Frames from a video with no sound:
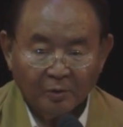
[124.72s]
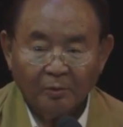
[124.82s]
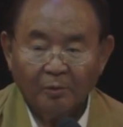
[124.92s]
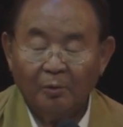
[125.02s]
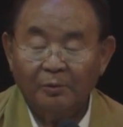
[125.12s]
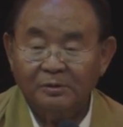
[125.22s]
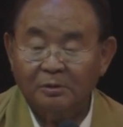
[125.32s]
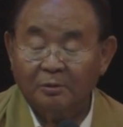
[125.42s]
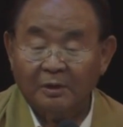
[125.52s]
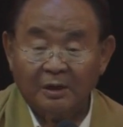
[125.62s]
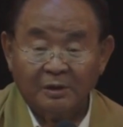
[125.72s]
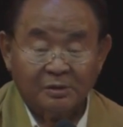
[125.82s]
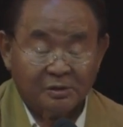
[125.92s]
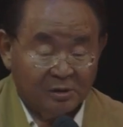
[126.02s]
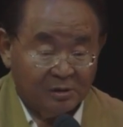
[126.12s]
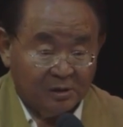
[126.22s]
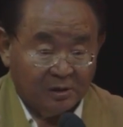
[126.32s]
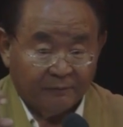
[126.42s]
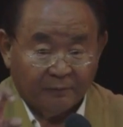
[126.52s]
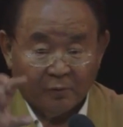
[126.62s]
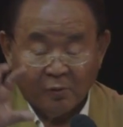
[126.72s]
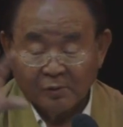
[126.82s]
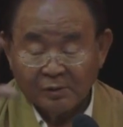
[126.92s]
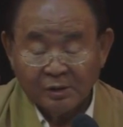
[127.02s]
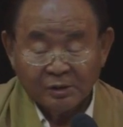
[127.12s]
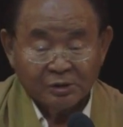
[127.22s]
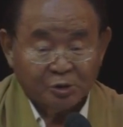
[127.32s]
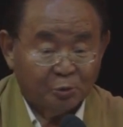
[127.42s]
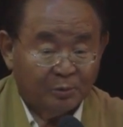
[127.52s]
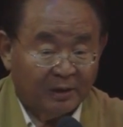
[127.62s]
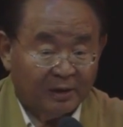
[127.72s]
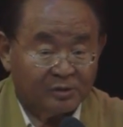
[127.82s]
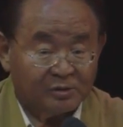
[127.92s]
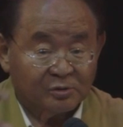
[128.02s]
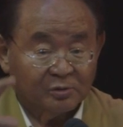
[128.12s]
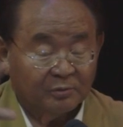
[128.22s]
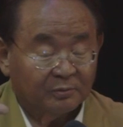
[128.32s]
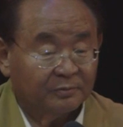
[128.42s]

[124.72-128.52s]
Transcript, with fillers: We always look externally for all stimulations, you know.